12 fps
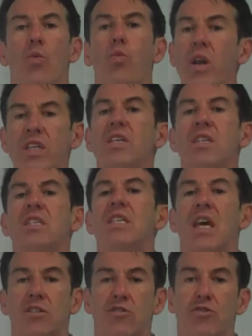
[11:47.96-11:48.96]
what is it that
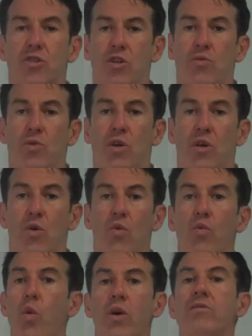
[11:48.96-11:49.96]
testers do?
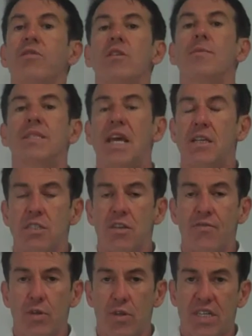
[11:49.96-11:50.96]
What are the limitations
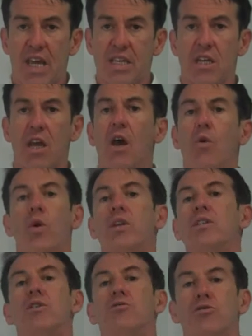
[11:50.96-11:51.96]
of unit testing? What
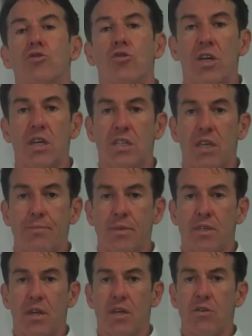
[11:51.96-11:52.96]
is user story
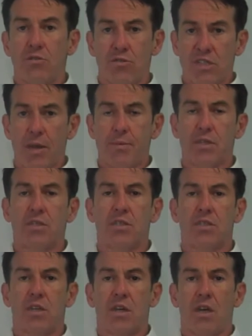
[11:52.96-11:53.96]

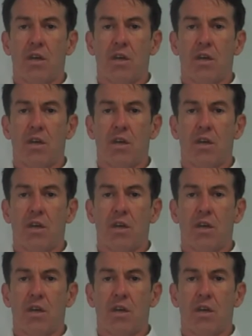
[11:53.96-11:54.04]
acceptance